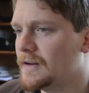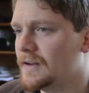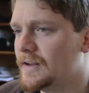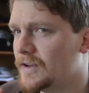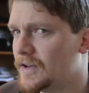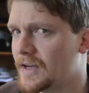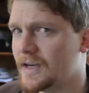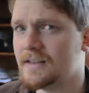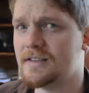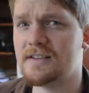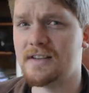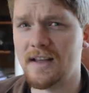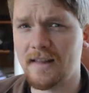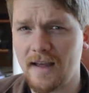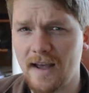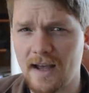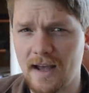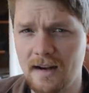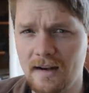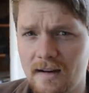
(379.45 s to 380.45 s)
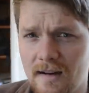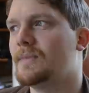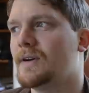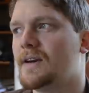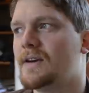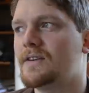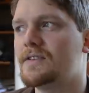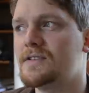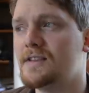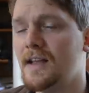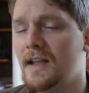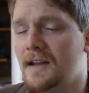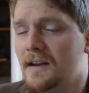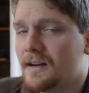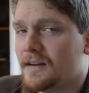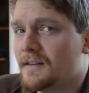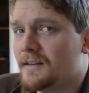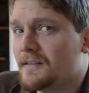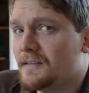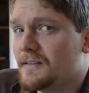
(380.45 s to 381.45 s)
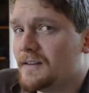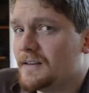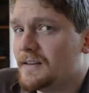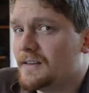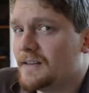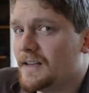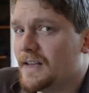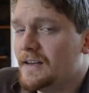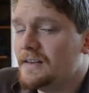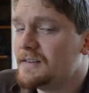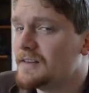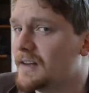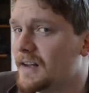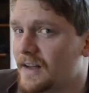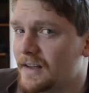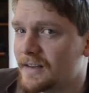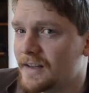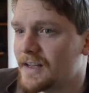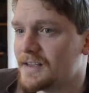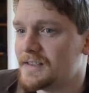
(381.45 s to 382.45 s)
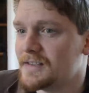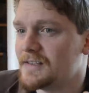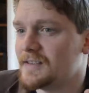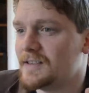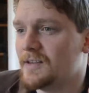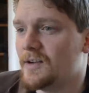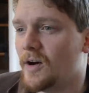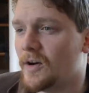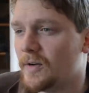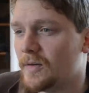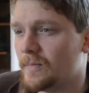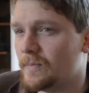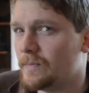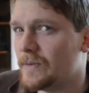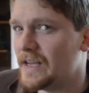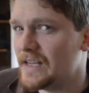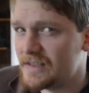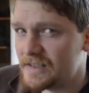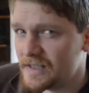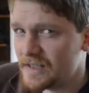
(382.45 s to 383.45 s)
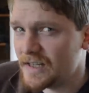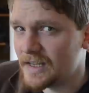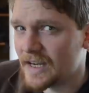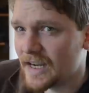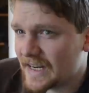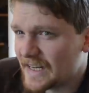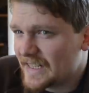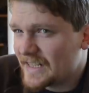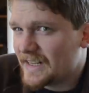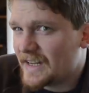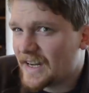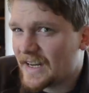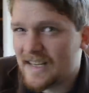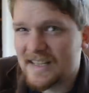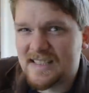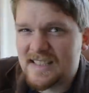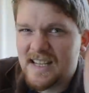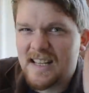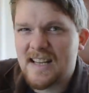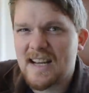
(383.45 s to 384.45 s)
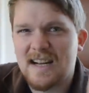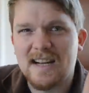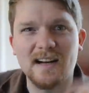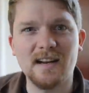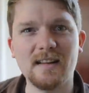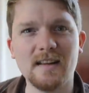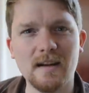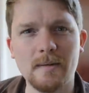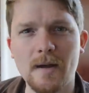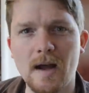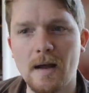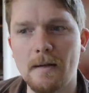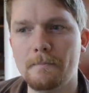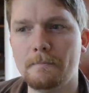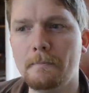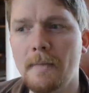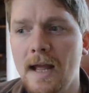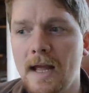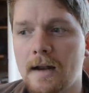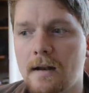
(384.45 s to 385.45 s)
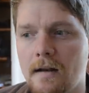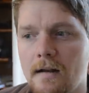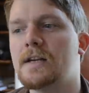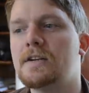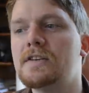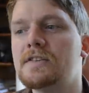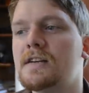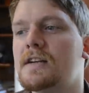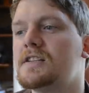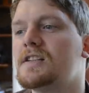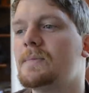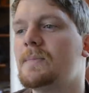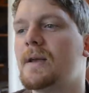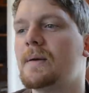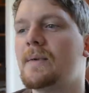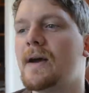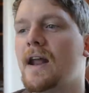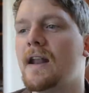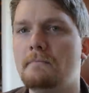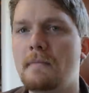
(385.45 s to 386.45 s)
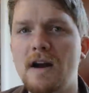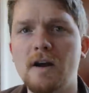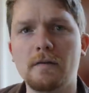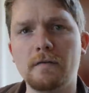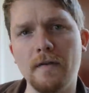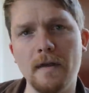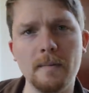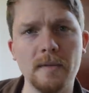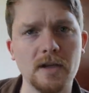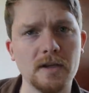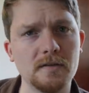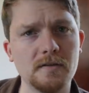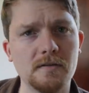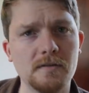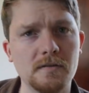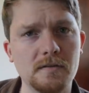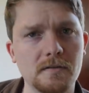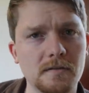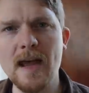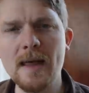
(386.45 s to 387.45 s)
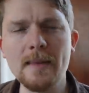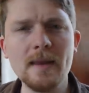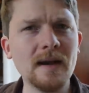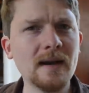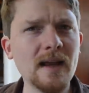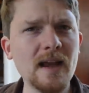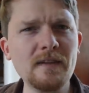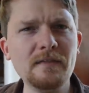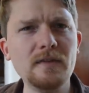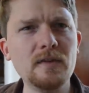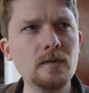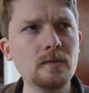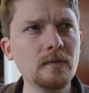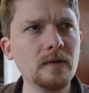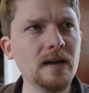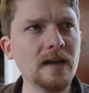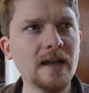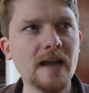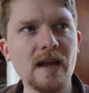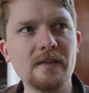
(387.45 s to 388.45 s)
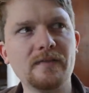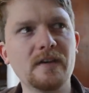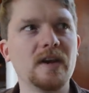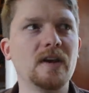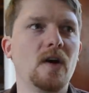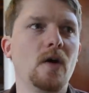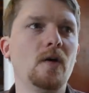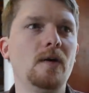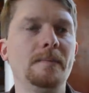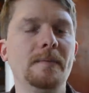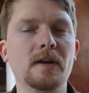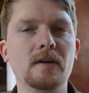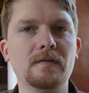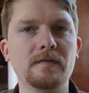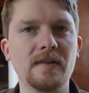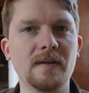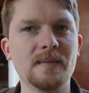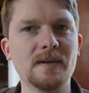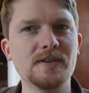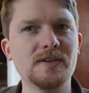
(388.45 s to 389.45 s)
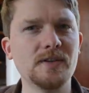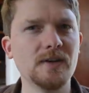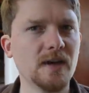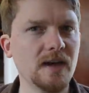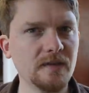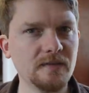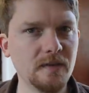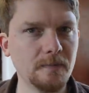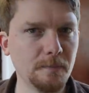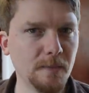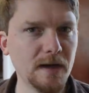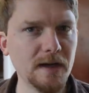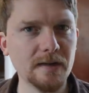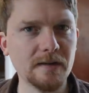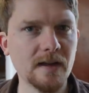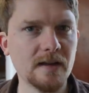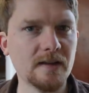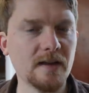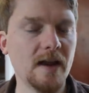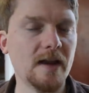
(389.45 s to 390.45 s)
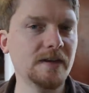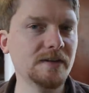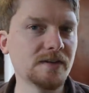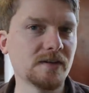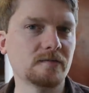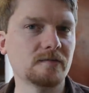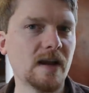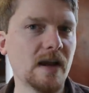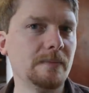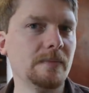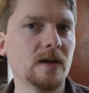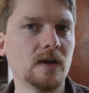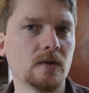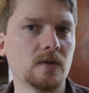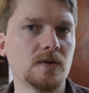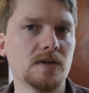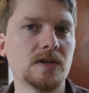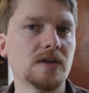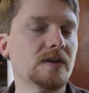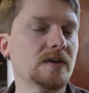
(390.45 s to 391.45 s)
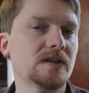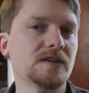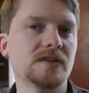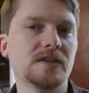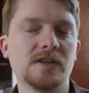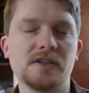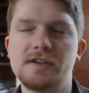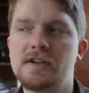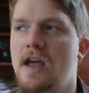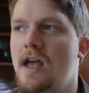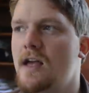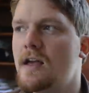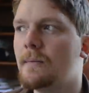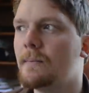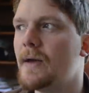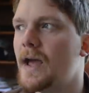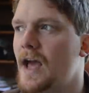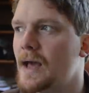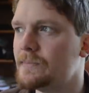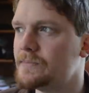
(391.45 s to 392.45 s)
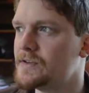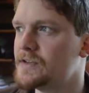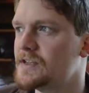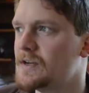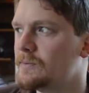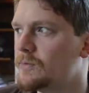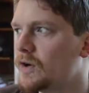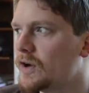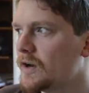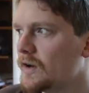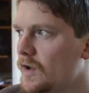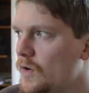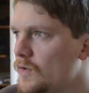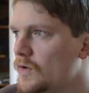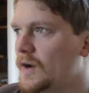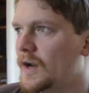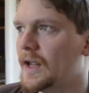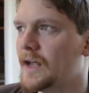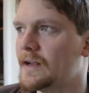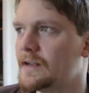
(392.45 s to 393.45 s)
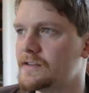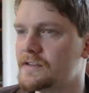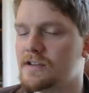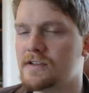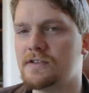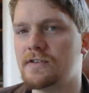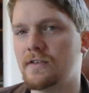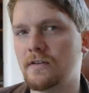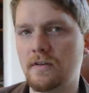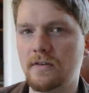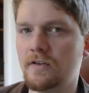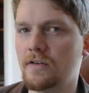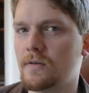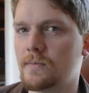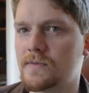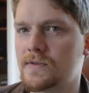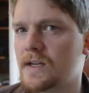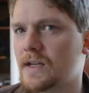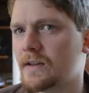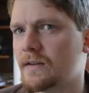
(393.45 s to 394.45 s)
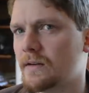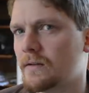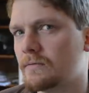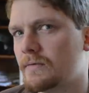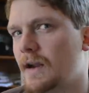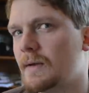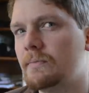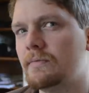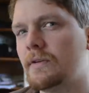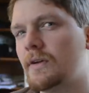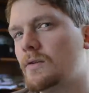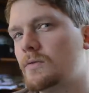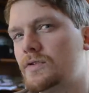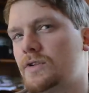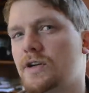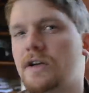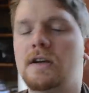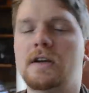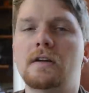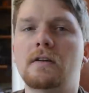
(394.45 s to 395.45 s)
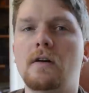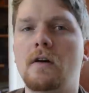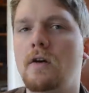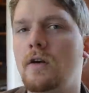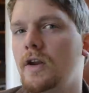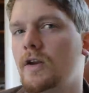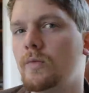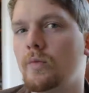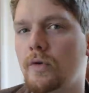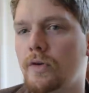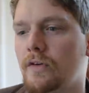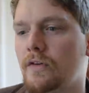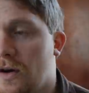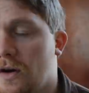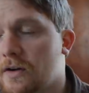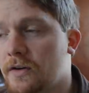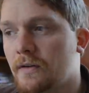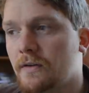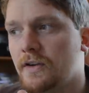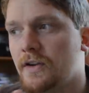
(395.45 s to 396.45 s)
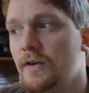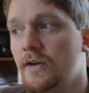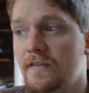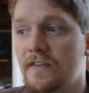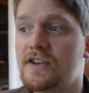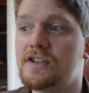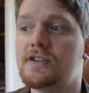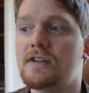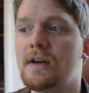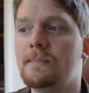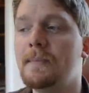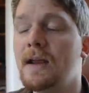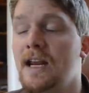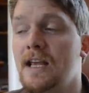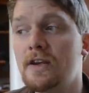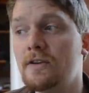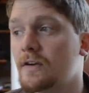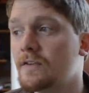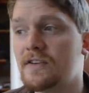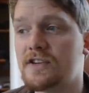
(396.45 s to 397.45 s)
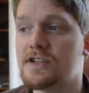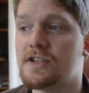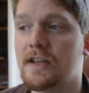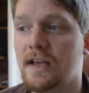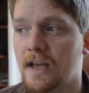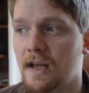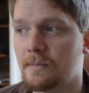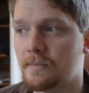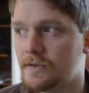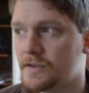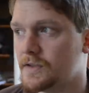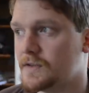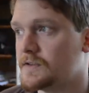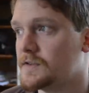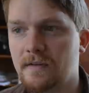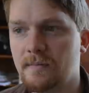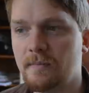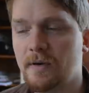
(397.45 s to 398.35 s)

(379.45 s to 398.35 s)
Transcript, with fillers: you can't say that because then on the internet, that's not PC. I can't I can't say that kind of thing about men. It just has to be about male feminists. And then if you really have a go at male feminists, you're kind of admitting that there is a rape culture. It's just perhaps somewhat localized to certain groups, like a rape culture in Hollywood on univers- many university campuses.